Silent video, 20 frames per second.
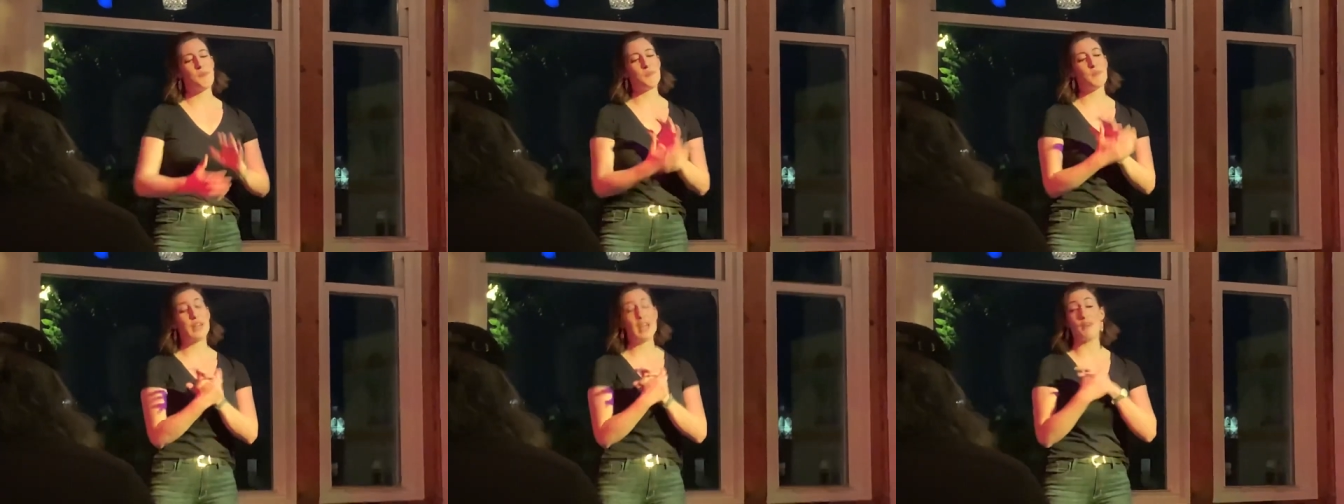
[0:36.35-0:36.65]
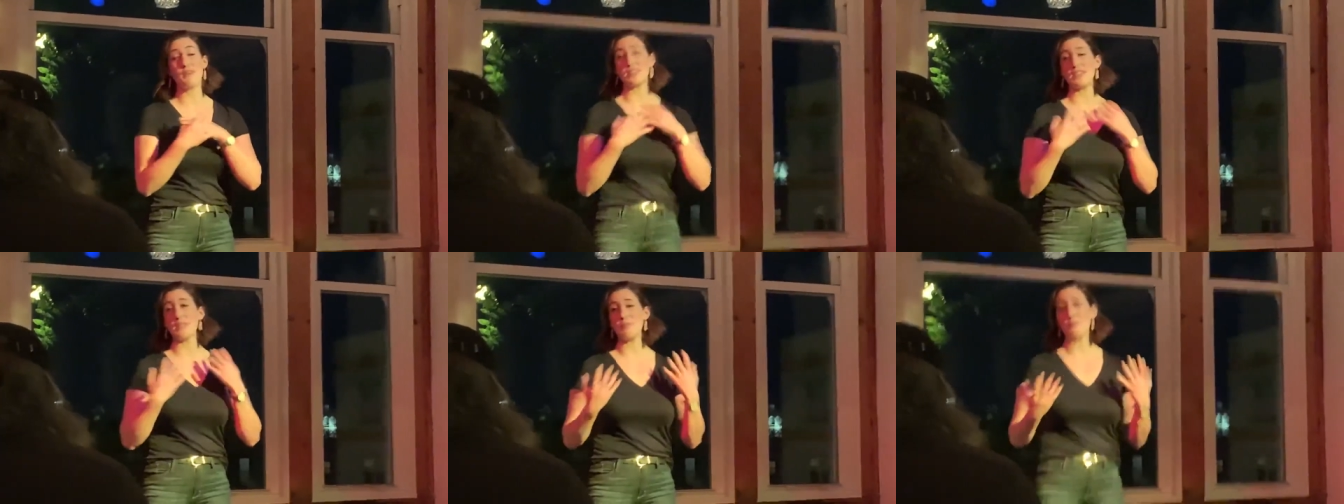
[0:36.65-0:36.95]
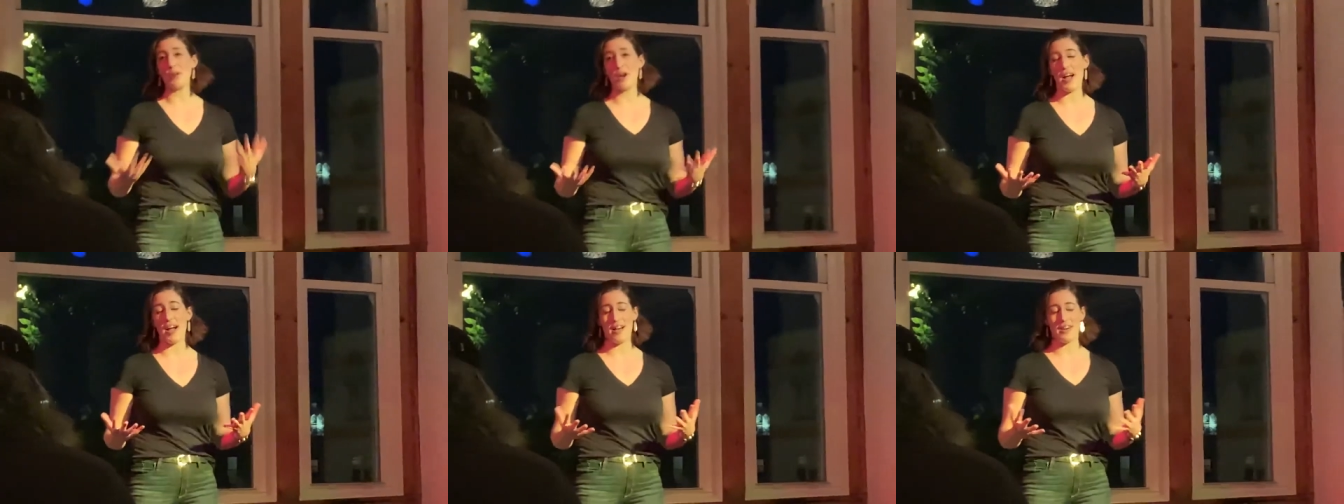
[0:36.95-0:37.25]
But I was in
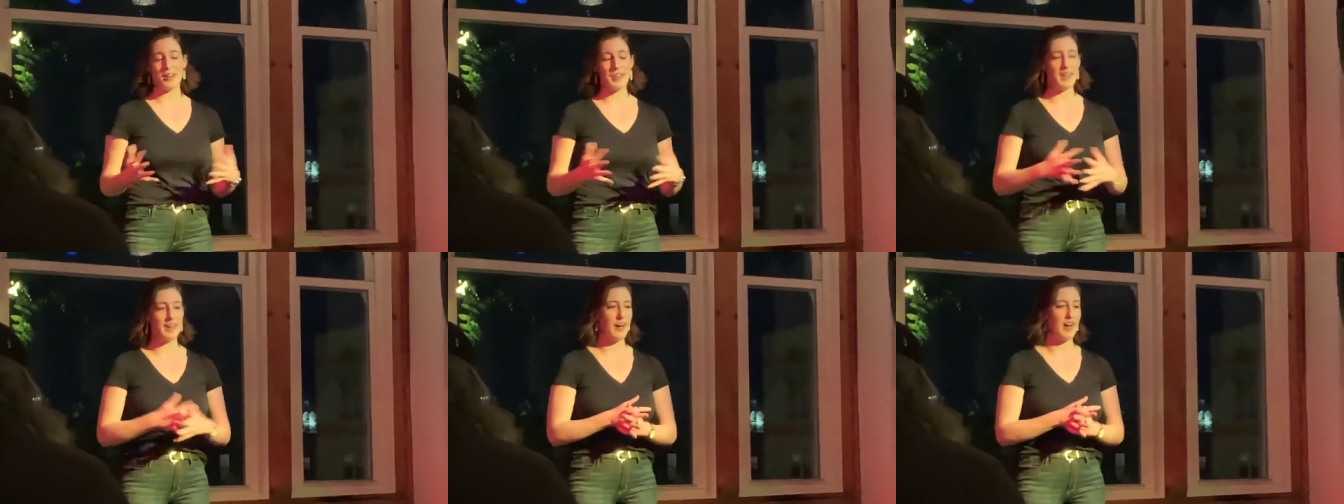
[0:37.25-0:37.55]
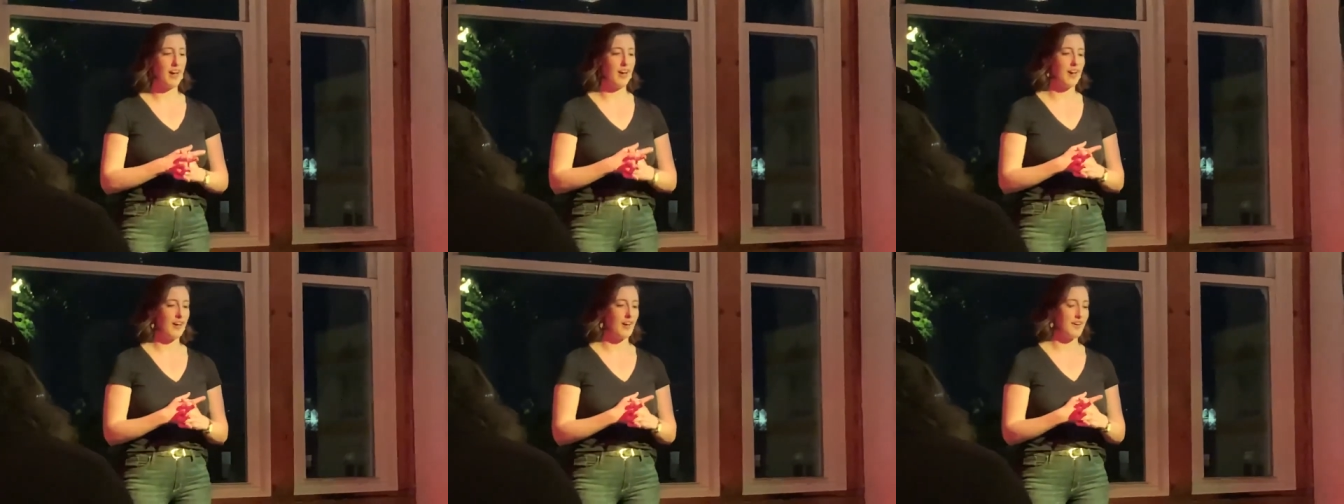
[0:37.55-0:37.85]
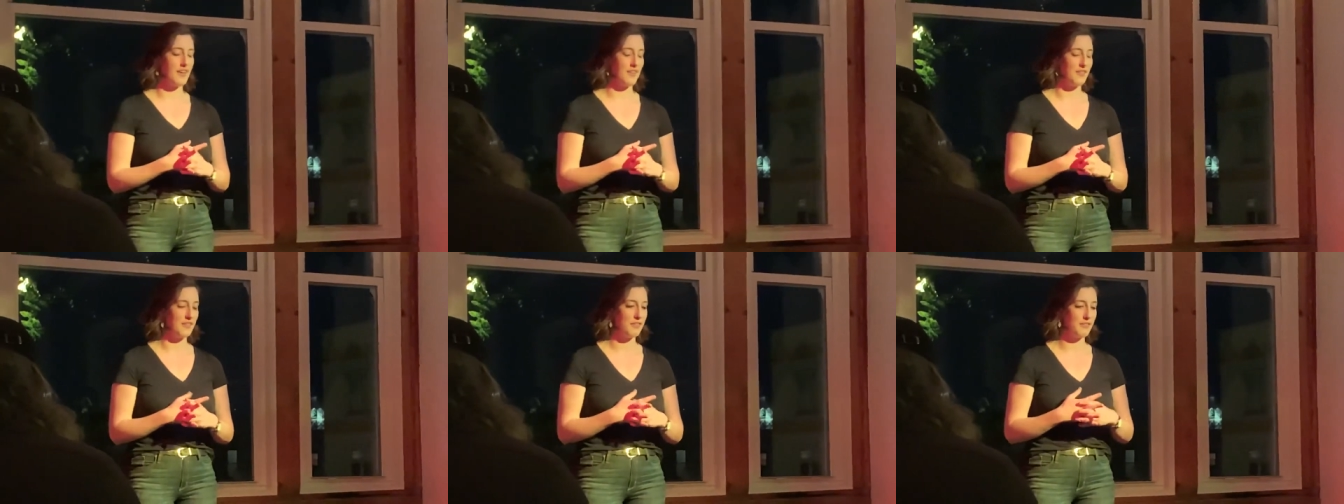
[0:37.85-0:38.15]
Prague
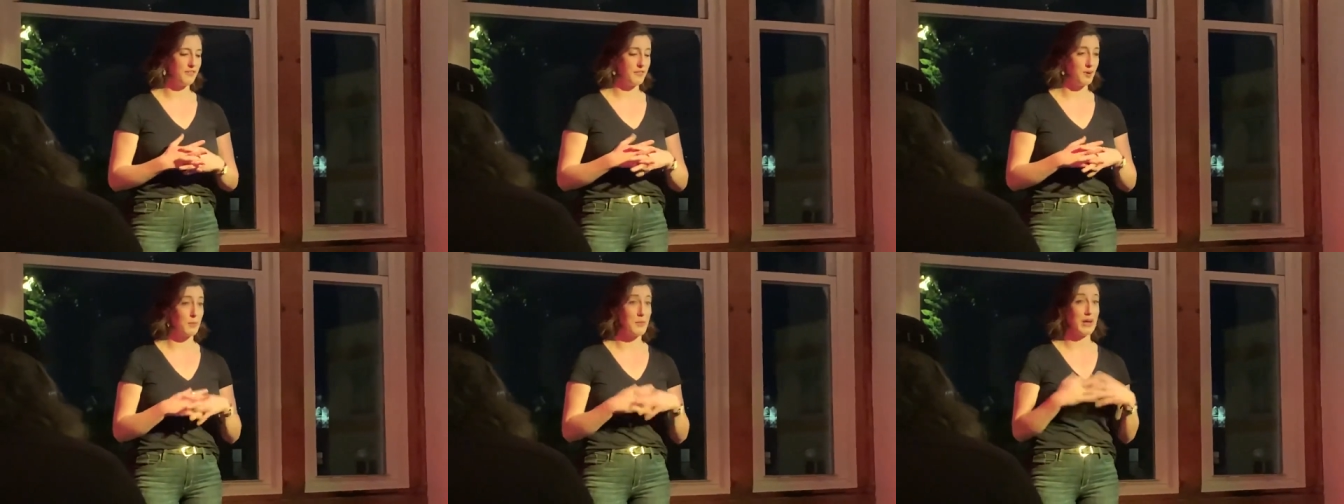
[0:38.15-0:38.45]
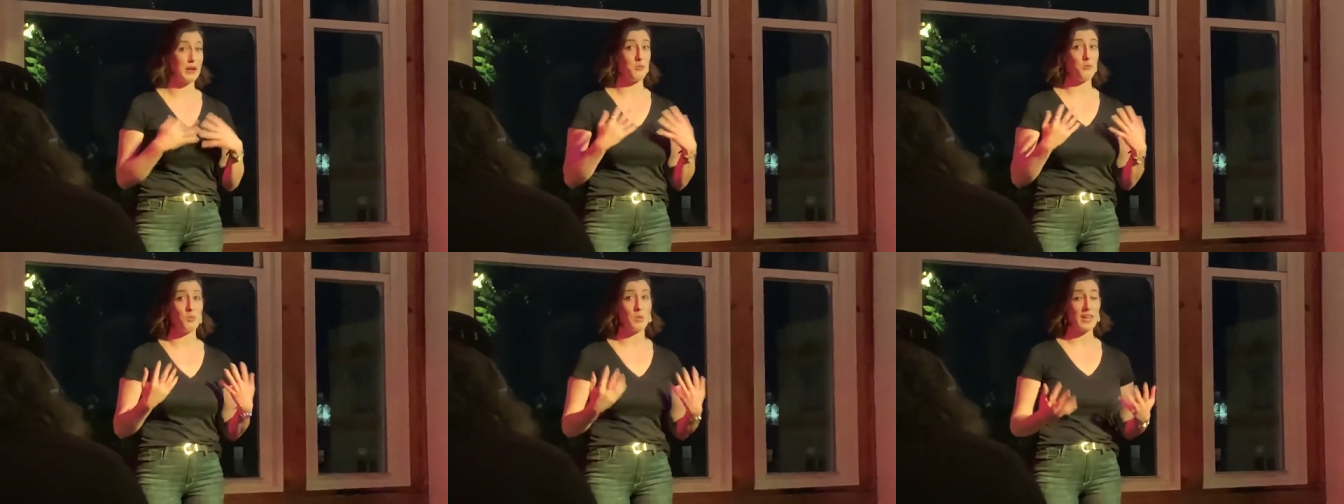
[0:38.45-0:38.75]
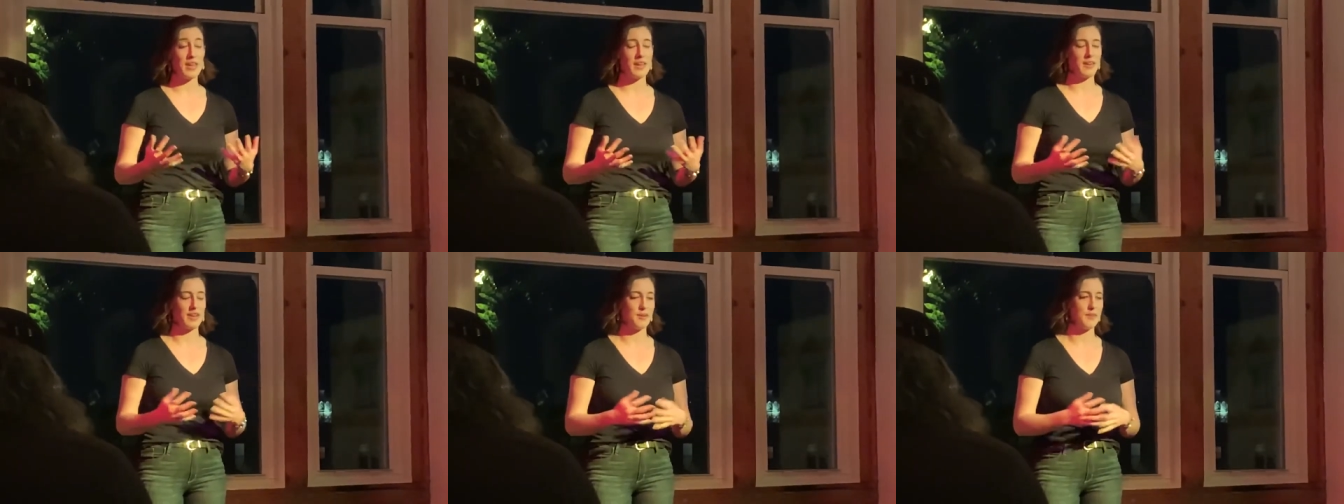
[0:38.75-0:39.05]
for about a
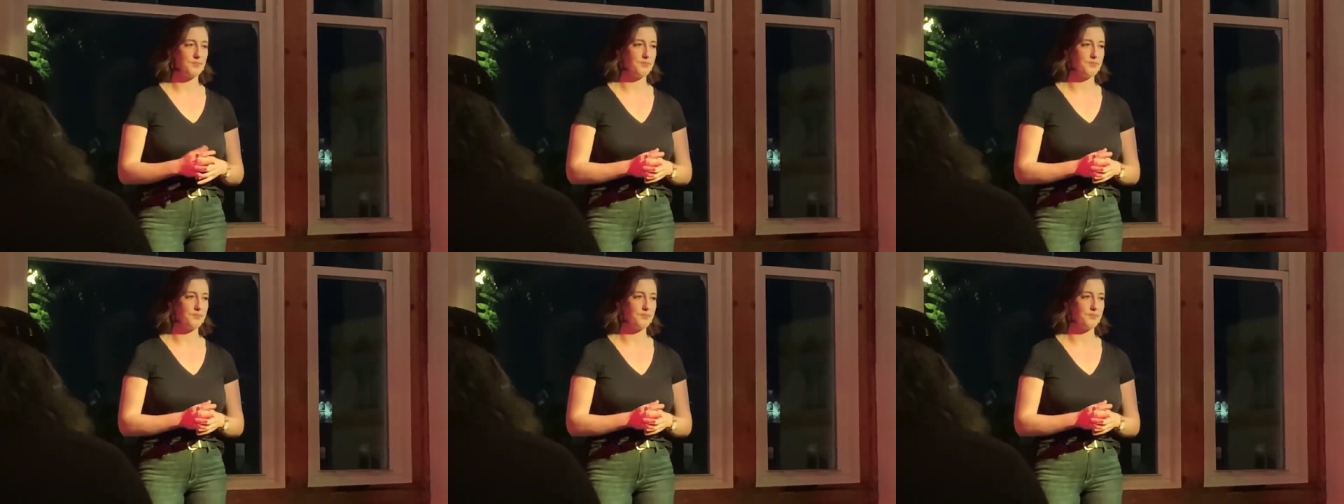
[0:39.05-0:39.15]
week